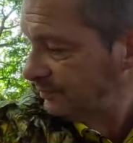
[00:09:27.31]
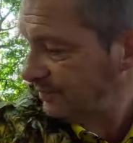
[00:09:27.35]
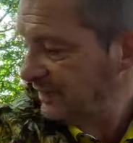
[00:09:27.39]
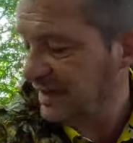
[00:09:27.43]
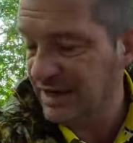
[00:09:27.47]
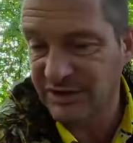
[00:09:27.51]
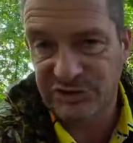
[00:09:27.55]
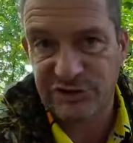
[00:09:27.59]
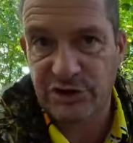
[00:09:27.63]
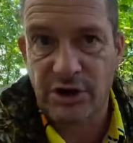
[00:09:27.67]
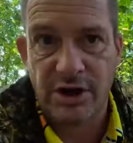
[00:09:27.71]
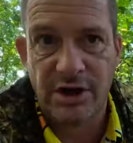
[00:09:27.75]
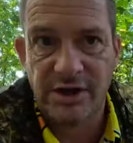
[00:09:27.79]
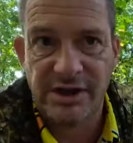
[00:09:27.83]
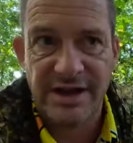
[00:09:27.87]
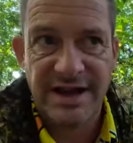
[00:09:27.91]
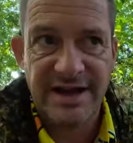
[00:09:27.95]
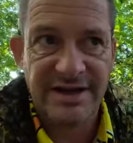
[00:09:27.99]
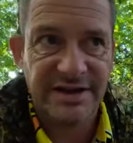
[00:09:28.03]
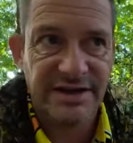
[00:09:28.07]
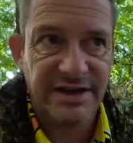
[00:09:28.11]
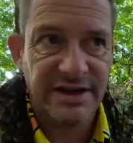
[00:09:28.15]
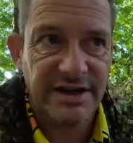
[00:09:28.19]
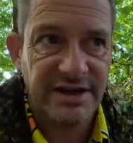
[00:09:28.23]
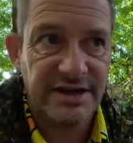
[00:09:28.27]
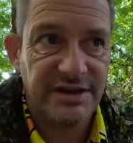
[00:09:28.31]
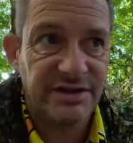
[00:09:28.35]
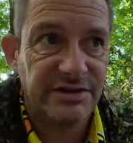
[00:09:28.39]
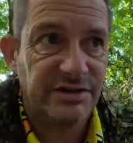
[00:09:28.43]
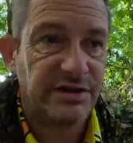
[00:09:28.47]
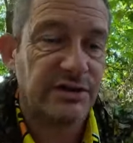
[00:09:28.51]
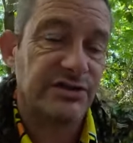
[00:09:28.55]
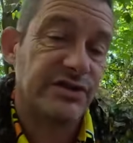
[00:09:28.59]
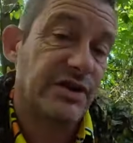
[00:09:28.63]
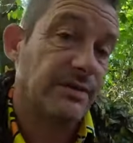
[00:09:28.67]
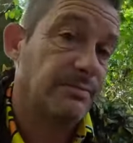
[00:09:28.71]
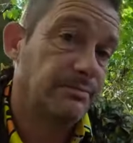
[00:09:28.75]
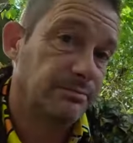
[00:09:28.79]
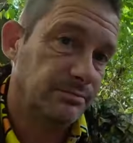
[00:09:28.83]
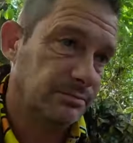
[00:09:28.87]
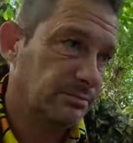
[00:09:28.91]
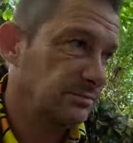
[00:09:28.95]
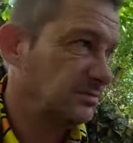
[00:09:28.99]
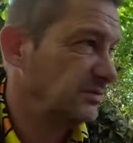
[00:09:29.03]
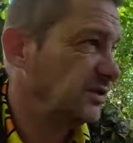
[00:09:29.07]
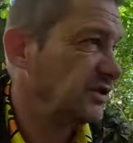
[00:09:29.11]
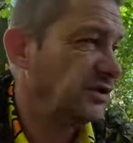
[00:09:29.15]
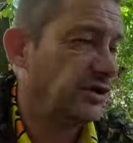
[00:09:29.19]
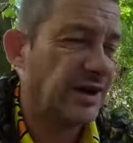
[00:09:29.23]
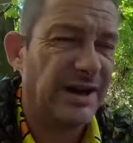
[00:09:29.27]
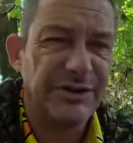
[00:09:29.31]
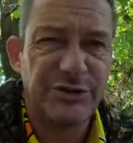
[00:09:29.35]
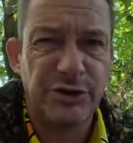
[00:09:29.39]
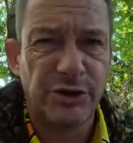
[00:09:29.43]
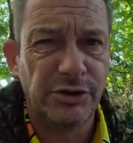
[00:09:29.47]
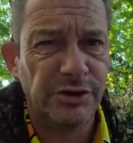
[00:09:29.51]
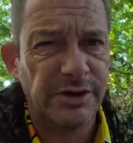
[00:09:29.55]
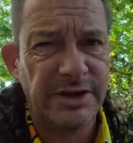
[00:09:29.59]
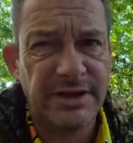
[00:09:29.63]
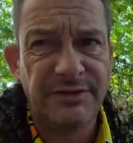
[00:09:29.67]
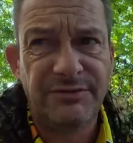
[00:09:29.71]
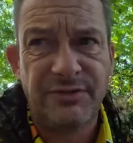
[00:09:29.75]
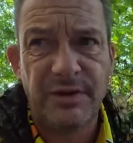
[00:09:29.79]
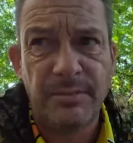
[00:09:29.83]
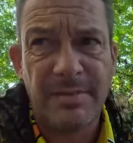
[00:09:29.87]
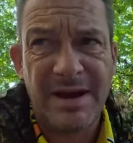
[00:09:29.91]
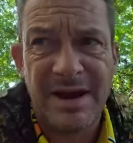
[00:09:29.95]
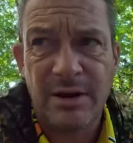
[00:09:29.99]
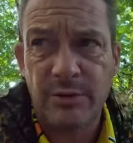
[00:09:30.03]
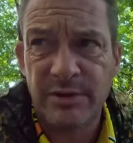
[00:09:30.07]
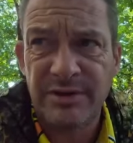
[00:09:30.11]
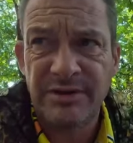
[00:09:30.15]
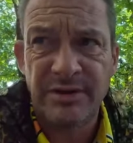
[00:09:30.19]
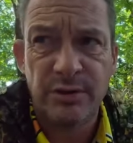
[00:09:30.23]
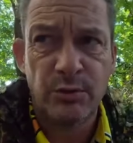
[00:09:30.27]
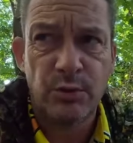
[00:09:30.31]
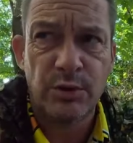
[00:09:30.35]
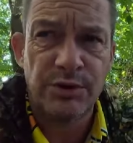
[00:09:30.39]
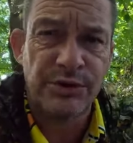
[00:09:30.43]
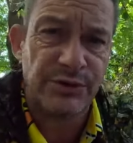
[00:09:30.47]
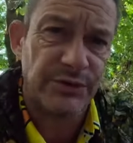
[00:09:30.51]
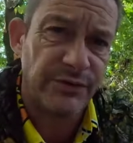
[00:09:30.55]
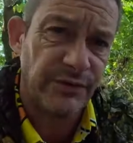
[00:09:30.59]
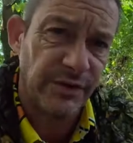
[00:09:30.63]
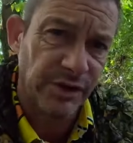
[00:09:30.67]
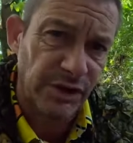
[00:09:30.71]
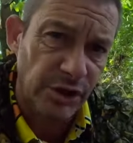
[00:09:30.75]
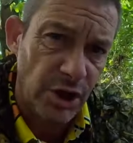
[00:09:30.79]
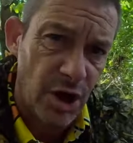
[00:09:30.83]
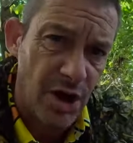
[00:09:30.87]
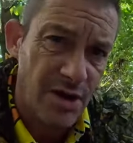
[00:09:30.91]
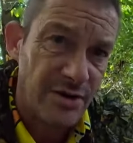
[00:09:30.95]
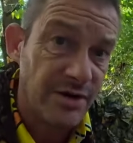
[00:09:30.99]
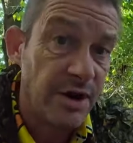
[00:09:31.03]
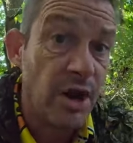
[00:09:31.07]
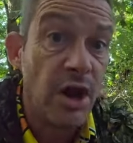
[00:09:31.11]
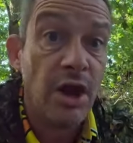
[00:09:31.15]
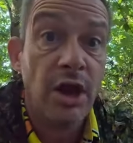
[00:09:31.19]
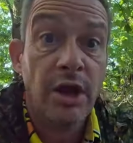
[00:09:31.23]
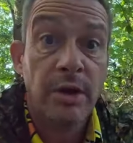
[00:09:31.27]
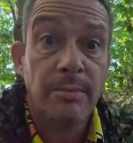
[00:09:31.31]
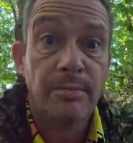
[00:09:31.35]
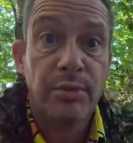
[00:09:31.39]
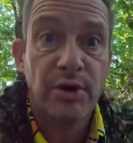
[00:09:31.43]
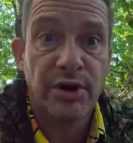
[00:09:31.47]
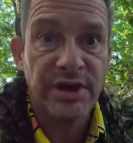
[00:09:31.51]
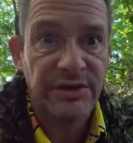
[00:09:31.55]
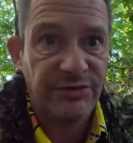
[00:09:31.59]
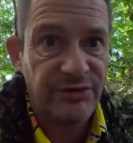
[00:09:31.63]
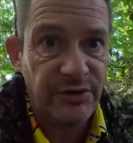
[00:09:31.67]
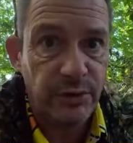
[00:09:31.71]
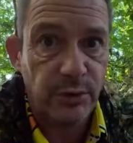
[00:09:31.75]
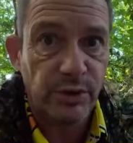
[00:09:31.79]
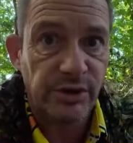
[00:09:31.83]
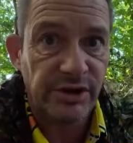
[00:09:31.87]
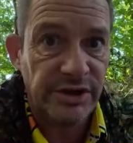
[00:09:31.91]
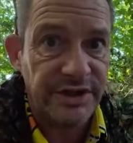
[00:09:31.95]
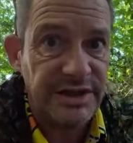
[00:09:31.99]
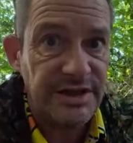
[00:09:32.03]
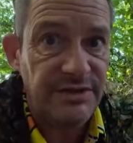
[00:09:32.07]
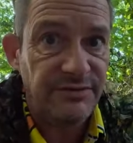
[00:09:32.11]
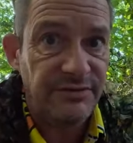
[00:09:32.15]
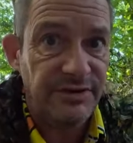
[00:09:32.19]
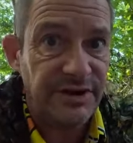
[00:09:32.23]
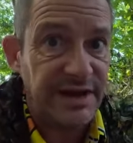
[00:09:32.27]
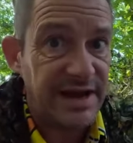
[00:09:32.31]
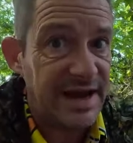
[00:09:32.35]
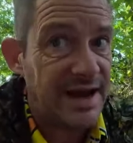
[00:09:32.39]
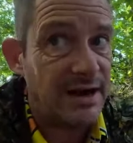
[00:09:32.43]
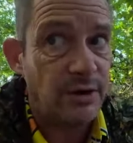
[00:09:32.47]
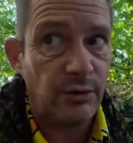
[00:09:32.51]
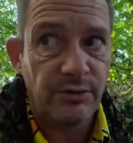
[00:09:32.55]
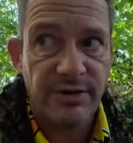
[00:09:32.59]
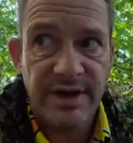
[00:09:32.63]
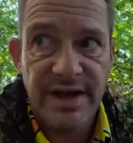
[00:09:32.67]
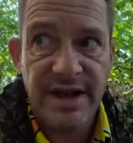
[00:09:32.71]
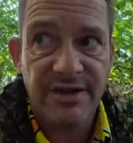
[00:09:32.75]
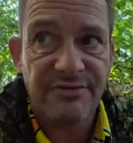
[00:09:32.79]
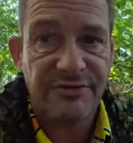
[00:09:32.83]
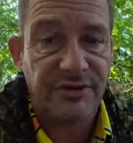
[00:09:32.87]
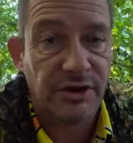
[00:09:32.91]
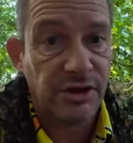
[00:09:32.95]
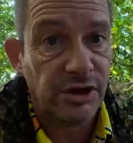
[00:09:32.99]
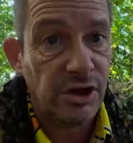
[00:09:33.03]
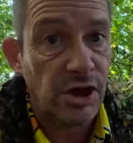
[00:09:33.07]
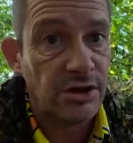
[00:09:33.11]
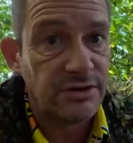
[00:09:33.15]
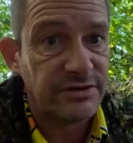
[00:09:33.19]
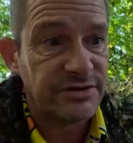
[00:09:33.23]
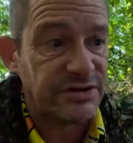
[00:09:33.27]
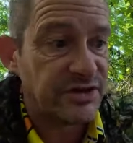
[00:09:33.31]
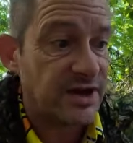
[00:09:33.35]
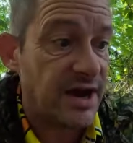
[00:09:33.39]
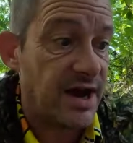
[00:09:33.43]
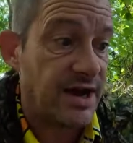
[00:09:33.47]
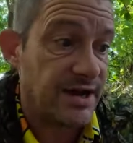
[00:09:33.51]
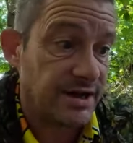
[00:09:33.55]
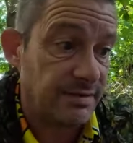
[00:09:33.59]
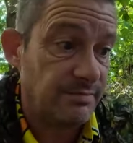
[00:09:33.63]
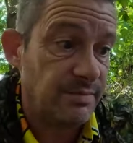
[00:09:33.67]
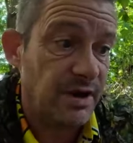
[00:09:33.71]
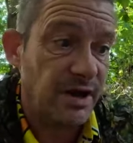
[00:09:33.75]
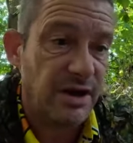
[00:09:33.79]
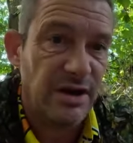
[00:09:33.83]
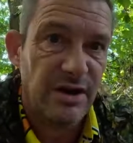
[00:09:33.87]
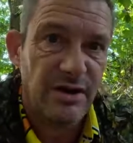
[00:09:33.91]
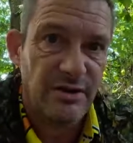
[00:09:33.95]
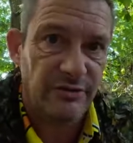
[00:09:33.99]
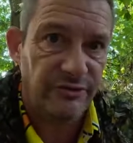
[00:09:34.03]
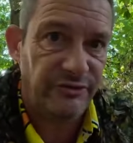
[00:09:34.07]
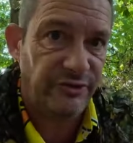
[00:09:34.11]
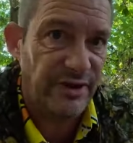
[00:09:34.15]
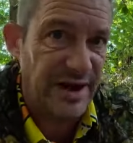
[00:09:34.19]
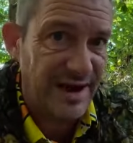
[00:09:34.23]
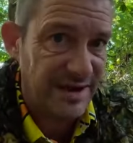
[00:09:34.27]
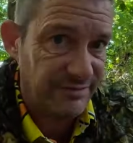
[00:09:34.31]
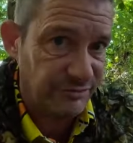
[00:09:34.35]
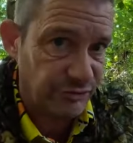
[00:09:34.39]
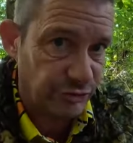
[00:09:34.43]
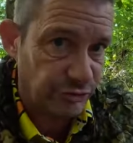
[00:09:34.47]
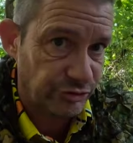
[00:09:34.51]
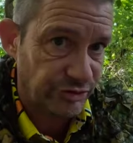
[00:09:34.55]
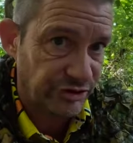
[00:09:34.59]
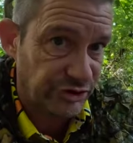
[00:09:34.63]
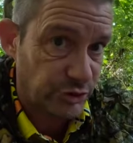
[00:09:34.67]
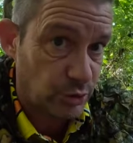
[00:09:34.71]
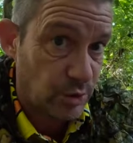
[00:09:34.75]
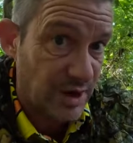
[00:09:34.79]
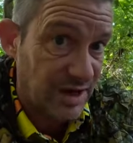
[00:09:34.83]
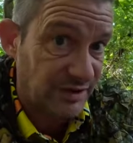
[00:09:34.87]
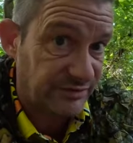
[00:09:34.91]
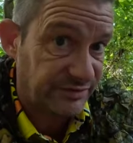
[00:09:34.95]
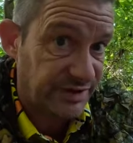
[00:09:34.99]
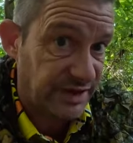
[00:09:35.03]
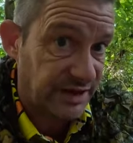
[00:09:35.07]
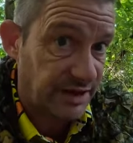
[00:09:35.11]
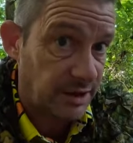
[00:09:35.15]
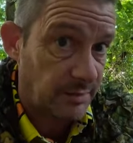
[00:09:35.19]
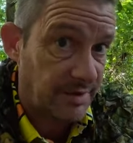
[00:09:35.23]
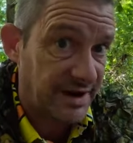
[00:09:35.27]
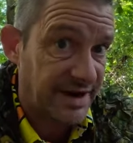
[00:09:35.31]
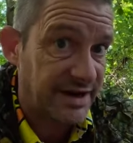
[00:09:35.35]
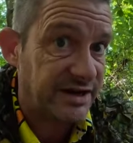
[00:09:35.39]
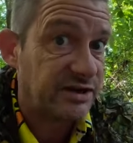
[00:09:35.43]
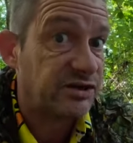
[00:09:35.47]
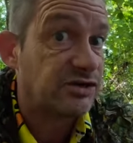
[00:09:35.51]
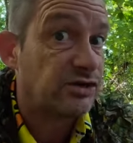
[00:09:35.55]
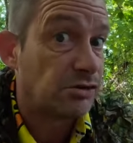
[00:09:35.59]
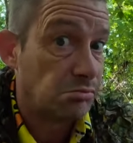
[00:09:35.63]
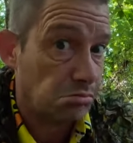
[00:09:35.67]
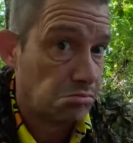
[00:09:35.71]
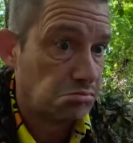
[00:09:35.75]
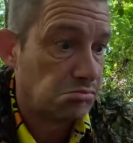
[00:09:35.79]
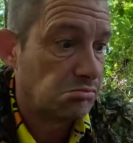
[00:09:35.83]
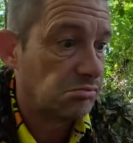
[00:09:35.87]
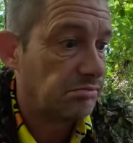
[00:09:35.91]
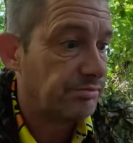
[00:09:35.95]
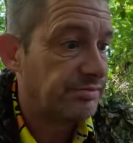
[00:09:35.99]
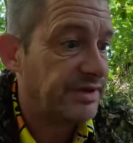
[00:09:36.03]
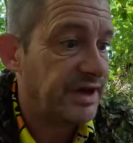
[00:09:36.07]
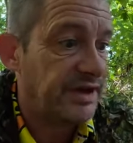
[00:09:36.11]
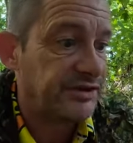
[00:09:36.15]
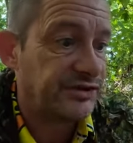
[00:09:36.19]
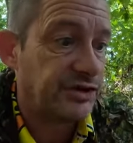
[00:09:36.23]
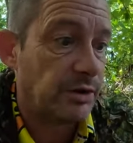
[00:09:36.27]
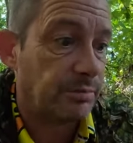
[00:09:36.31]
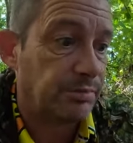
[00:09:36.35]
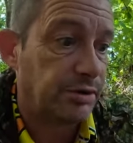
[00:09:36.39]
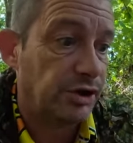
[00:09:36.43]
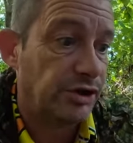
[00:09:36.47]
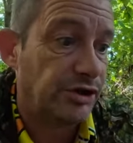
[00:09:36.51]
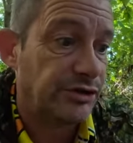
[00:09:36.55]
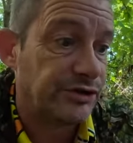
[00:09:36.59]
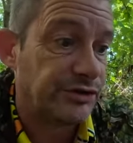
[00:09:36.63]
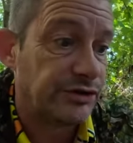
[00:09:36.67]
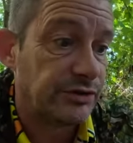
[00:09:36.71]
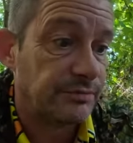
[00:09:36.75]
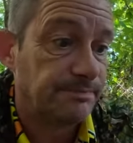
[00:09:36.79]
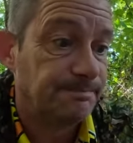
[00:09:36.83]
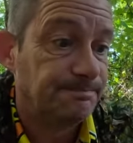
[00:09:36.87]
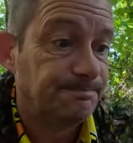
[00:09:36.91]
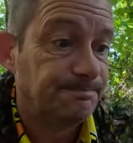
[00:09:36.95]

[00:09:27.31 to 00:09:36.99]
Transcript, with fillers: That's all I need because I'm, you know, I don't leave them out in the woods for long. But if you were leaving it out there for a long time, 512 gigabytes that's a plus